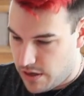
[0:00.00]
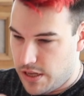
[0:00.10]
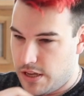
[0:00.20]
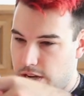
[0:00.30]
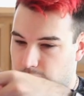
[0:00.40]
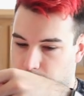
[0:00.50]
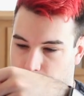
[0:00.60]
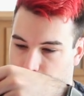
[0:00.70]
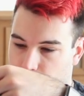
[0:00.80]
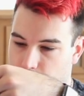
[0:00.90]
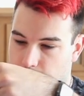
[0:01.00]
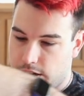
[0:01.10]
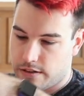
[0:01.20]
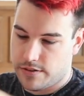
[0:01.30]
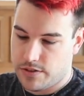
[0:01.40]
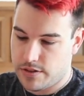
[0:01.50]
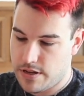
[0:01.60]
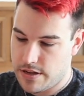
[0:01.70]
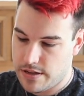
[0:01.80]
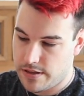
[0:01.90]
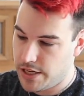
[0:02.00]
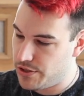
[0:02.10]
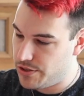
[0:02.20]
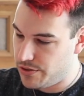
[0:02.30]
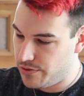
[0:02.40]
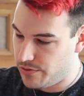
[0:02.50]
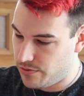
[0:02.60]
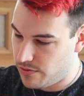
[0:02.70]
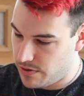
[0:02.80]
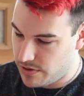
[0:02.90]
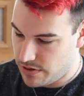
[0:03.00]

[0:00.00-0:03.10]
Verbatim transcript: And if I'm correct, they do...